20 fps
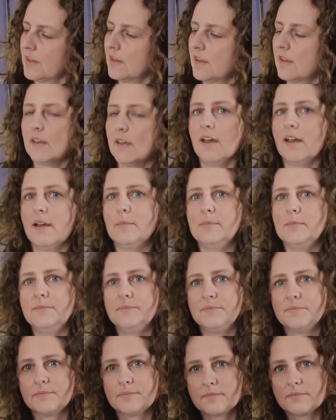
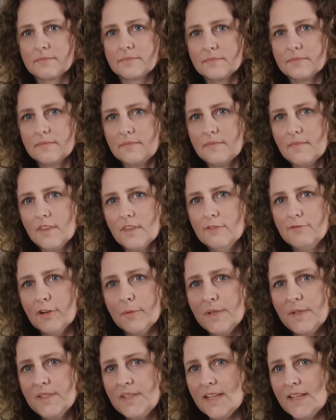from
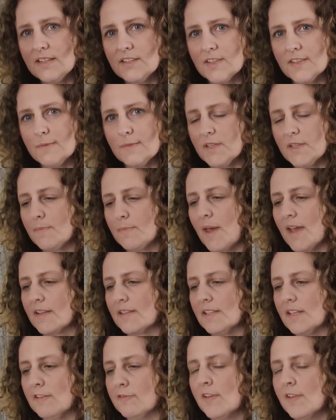the teacher's
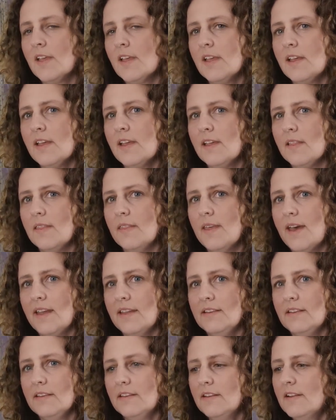perspective,
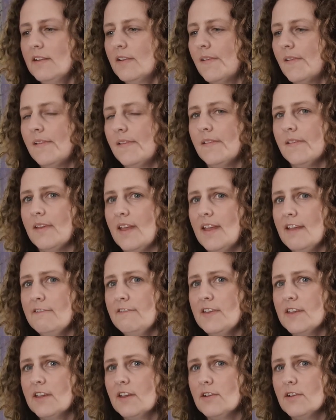then if
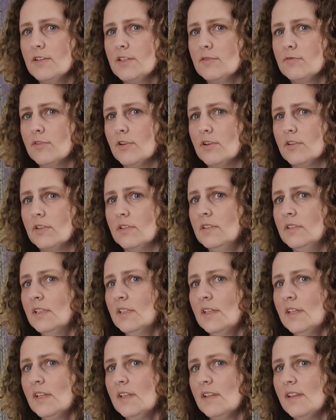it goes wrong,
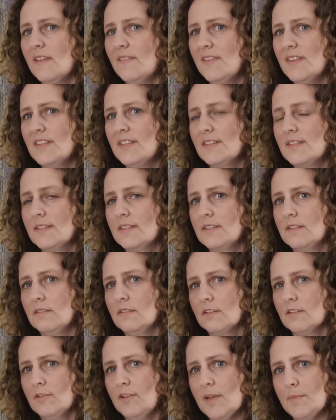if this
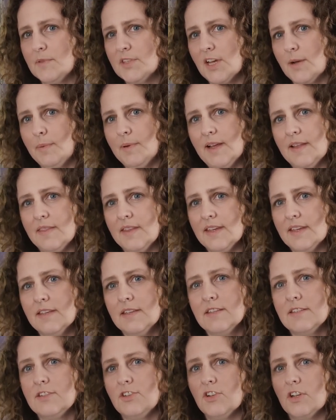creeps up like
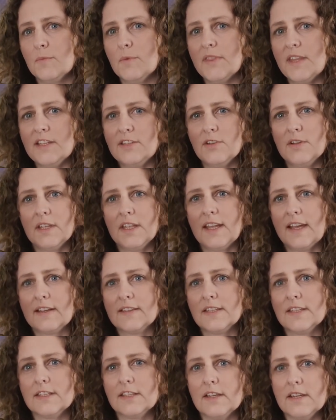this during when they're doing an
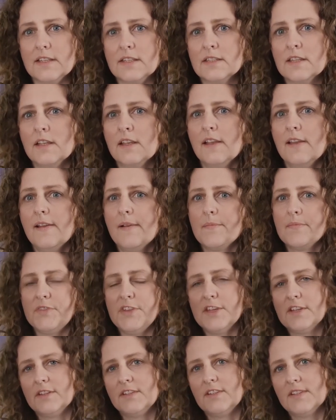exercise, you
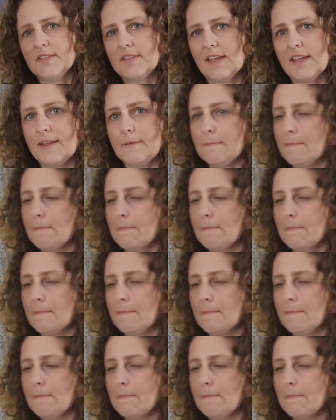can just say,